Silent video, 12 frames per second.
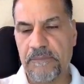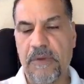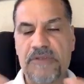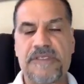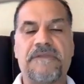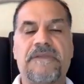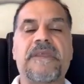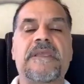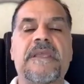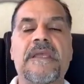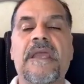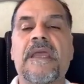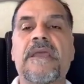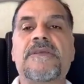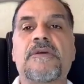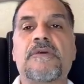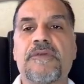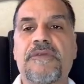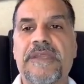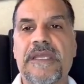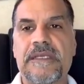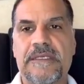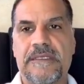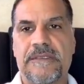positive thinking is a good
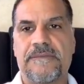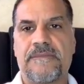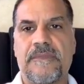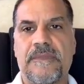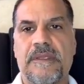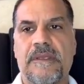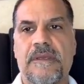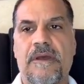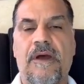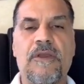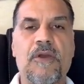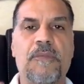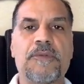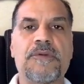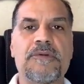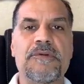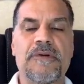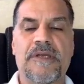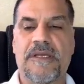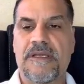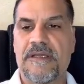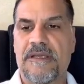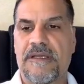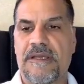thing. I hope you
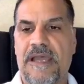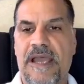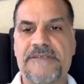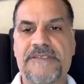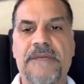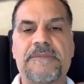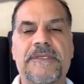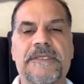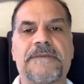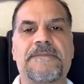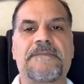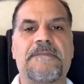accept it.